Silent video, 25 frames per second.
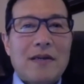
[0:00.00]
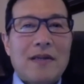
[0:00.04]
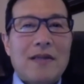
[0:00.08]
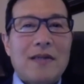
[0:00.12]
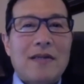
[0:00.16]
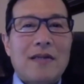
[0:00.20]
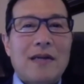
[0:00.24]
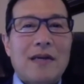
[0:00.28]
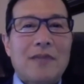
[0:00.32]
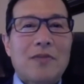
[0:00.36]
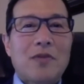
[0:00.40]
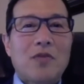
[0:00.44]

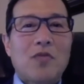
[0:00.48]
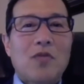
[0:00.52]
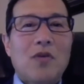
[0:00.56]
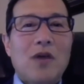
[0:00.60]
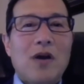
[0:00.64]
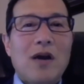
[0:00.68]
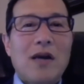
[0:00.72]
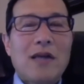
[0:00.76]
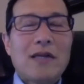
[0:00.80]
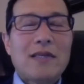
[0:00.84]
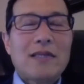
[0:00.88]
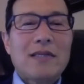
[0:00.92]
Number
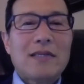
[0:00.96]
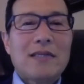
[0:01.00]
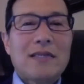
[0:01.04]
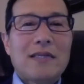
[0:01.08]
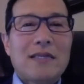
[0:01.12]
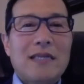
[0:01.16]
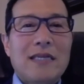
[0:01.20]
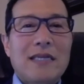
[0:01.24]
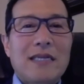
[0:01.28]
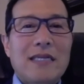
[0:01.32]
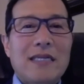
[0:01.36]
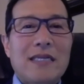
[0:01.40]
one
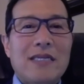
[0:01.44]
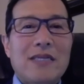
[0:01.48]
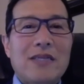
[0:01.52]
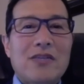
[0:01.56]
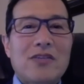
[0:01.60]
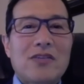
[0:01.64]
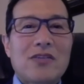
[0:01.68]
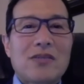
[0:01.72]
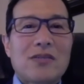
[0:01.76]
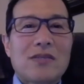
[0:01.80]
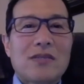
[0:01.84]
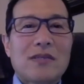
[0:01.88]

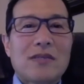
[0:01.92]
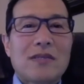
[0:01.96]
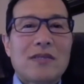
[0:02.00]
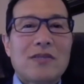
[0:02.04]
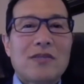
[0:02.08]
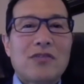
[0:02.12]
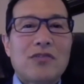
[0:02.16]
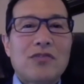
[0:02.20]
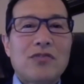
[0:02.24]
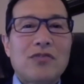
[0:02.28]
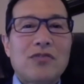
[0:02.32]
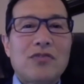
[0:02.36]
is
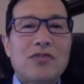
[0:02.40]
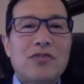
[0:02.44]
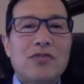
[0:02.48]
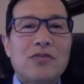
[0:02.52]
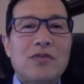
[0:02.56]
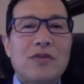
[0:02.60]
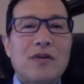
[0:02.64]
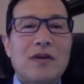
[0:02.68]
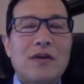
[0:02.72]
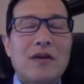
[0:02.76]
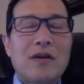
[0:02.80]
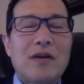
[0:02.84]

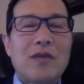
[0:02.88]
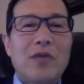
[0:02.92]
to,